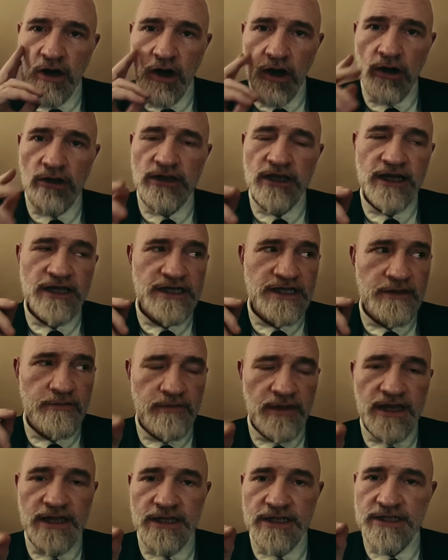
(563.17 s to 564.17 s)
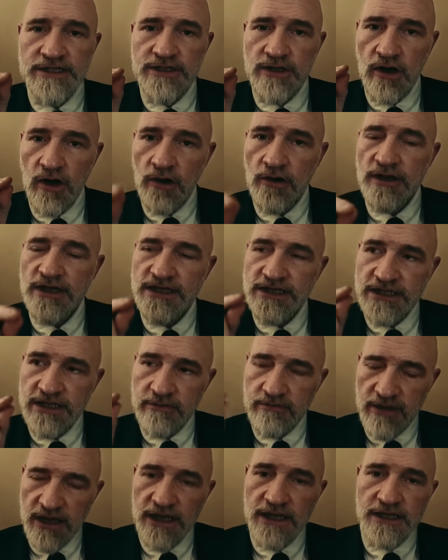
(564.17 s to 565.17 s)
Online debates aren't
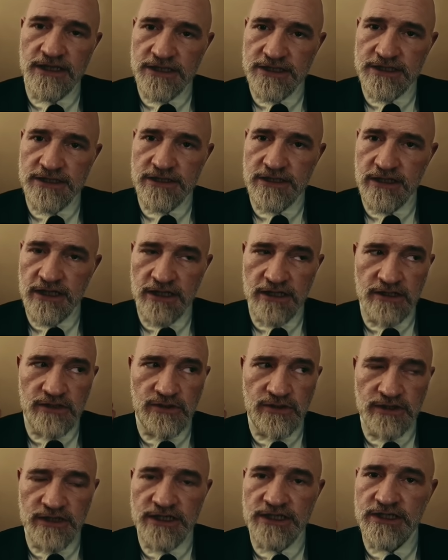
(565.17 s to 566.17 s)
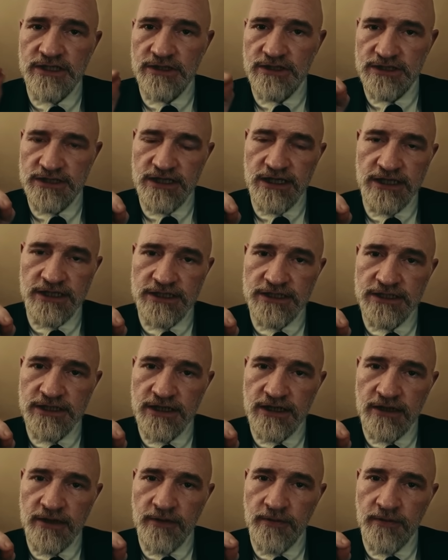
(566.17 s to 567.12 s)
debates in the traditional sense.